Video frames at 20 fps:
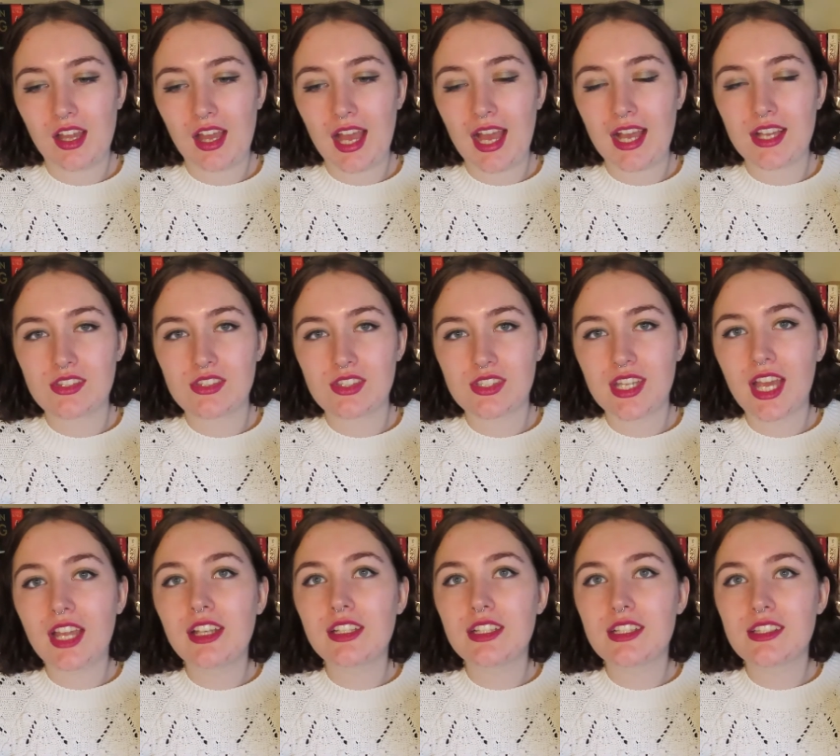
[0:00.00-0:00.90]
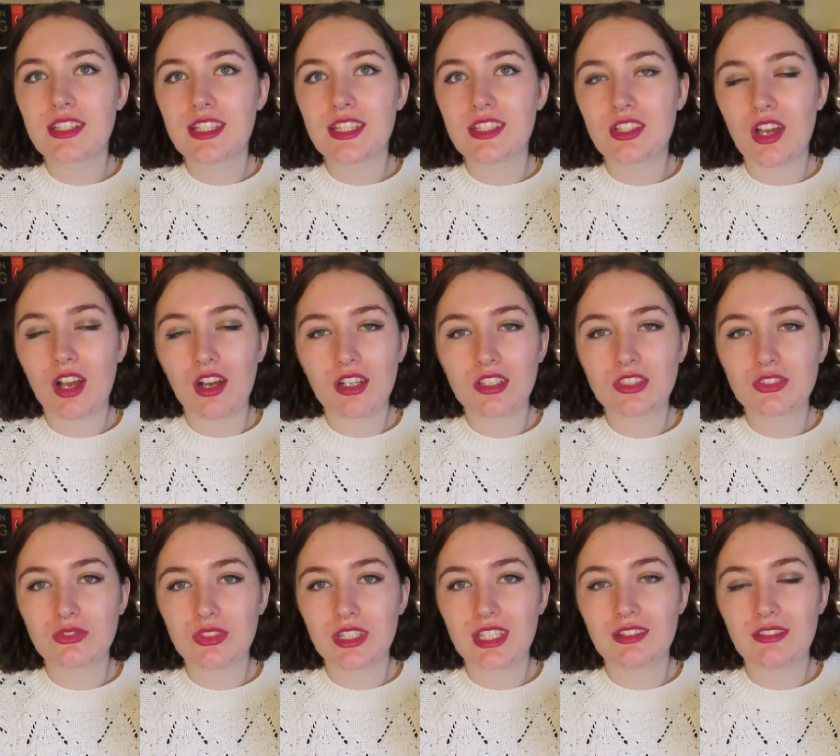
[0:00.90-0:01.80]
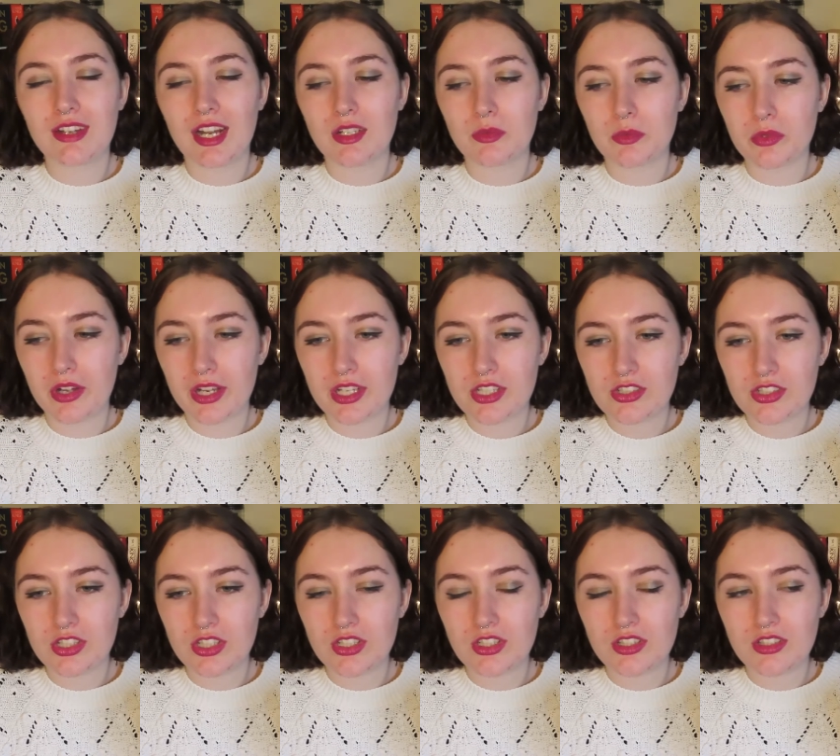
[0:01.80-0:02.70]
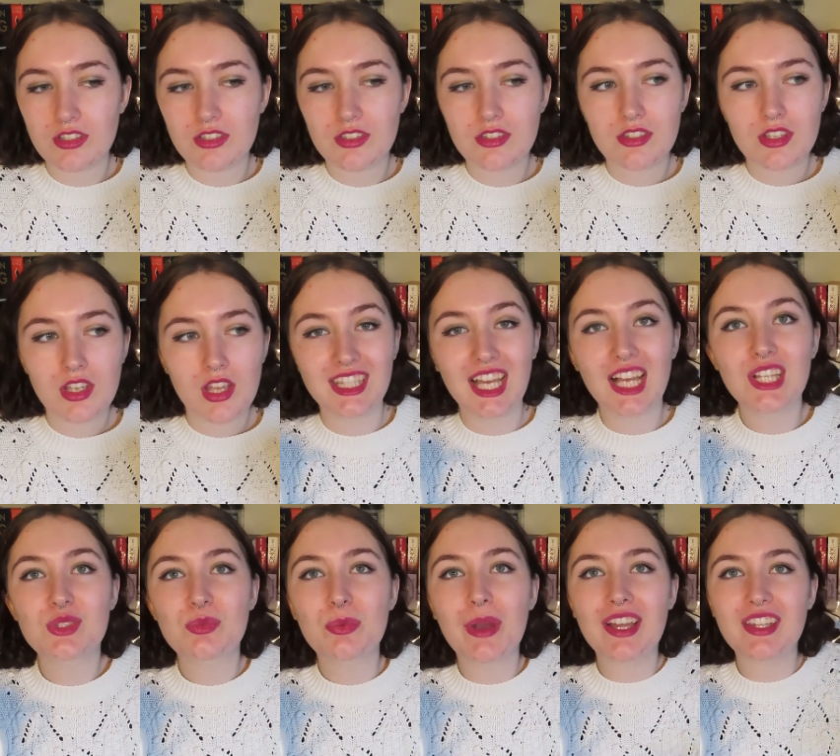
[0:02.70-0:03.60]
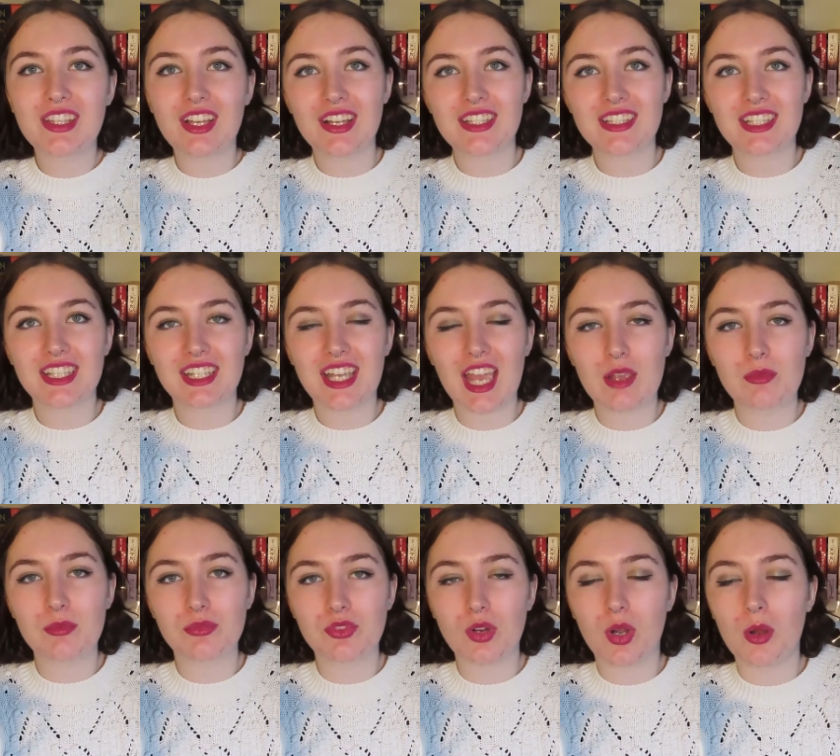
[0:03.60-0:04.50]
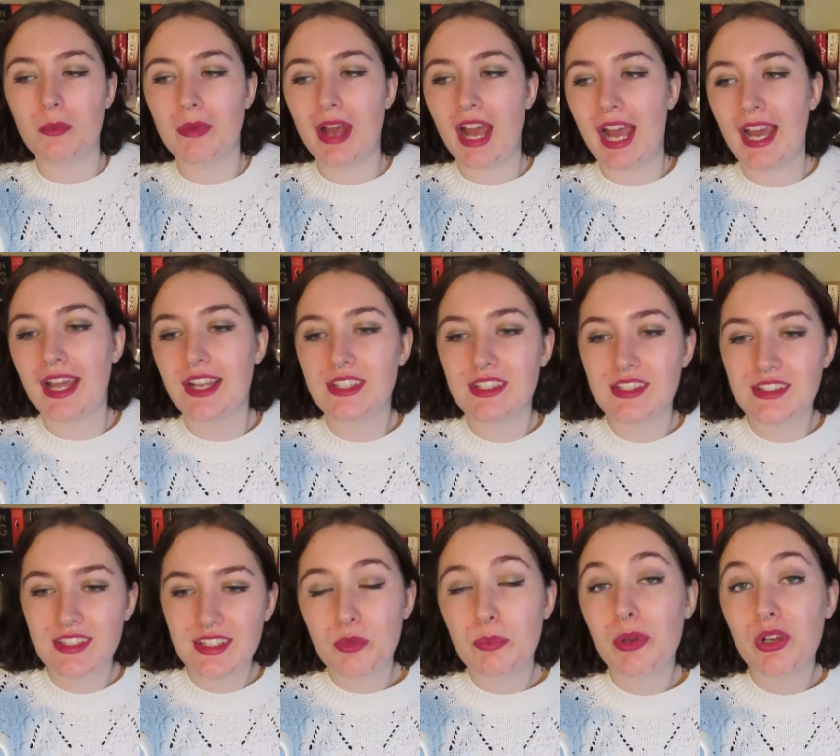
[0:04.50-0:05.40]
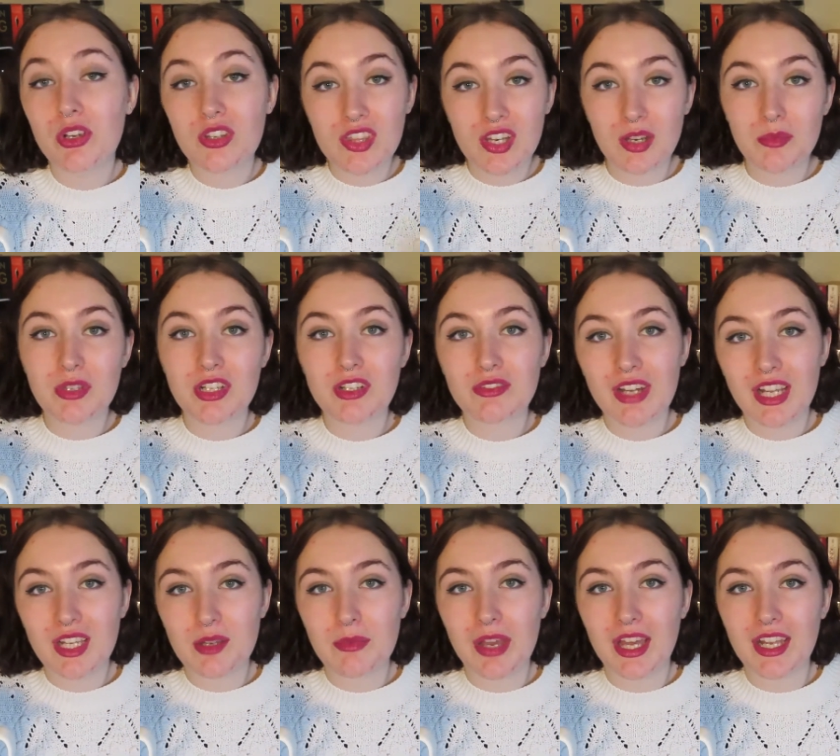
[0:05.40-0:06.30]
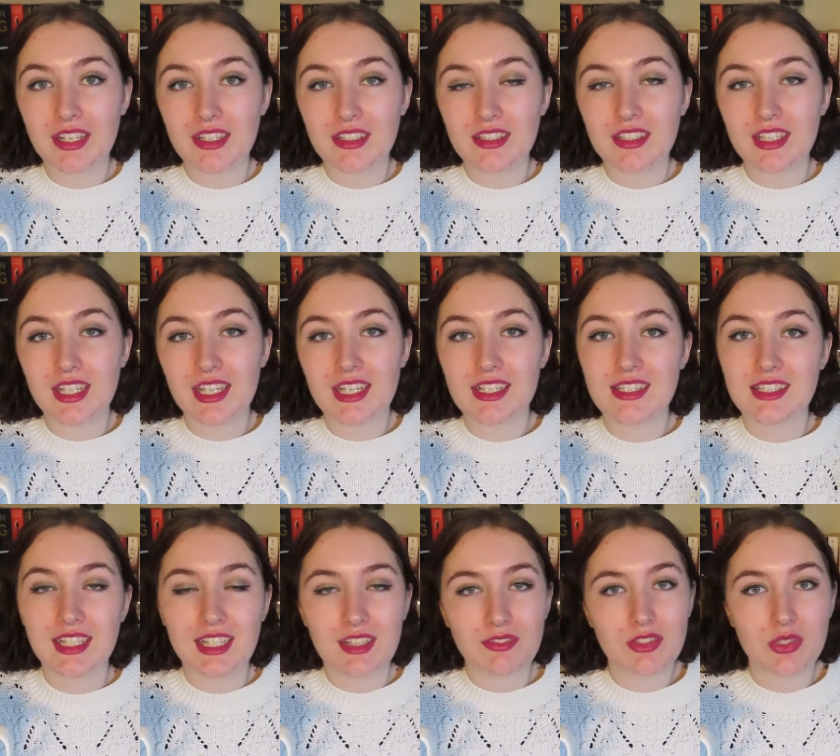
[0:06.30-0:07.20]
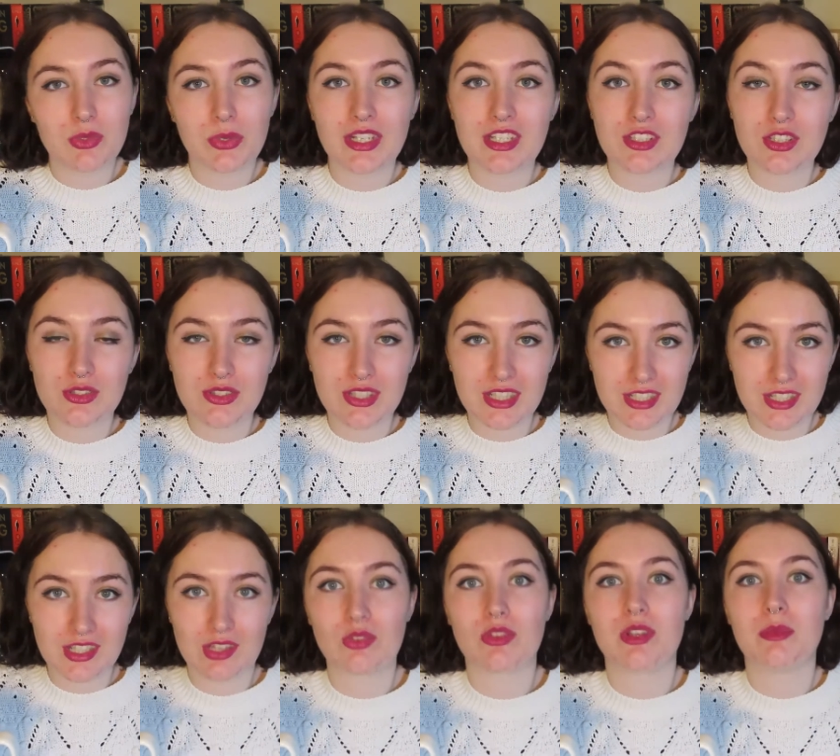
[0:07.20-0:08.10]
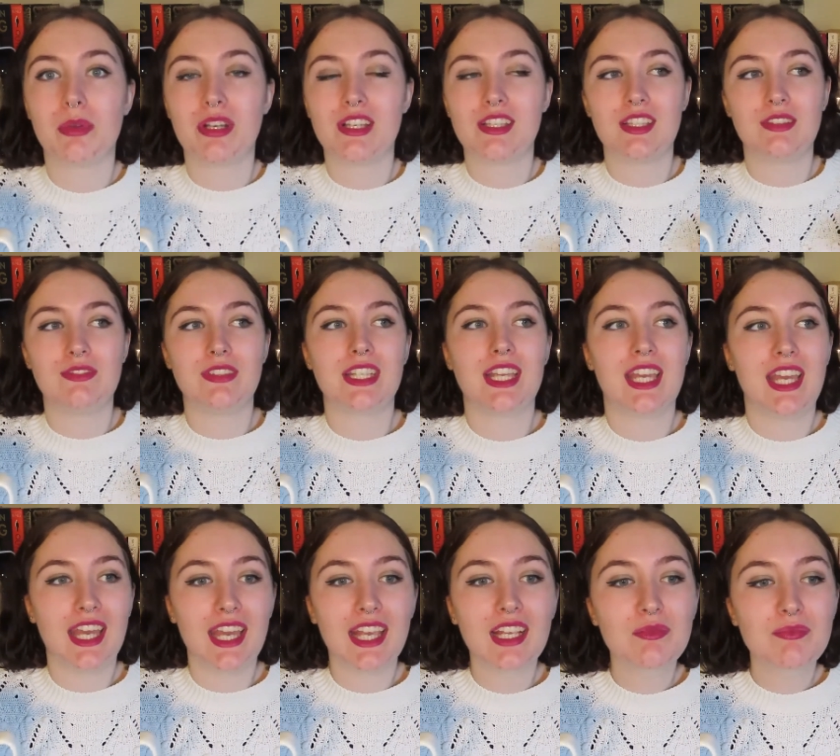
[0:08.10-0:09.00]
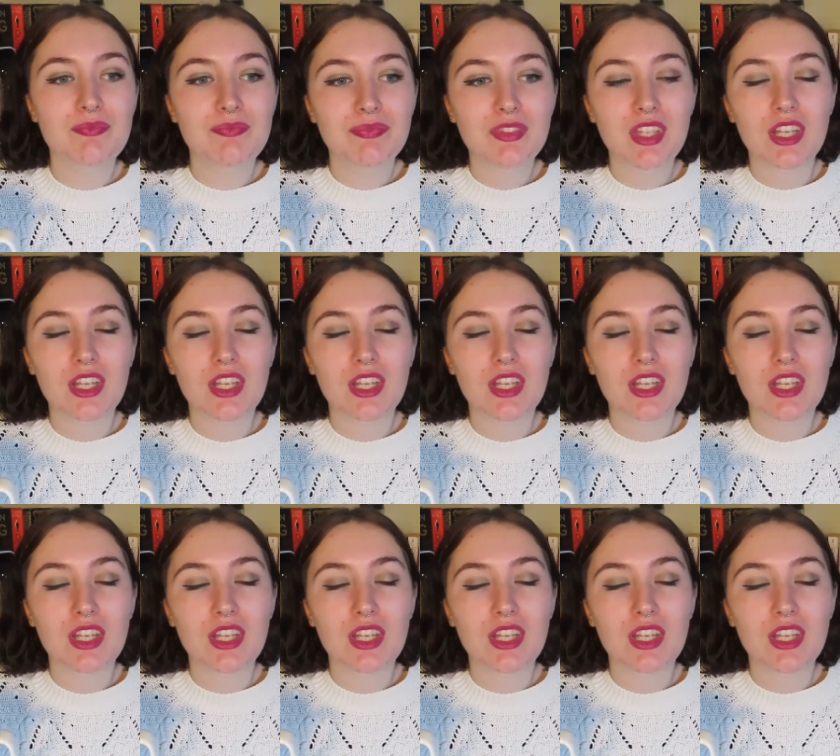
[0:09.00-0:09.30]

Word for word: has a tendency to ask really random questions. That's where the idea came from and the book that I'm going to recommend is 11/22/63 by Stephen King.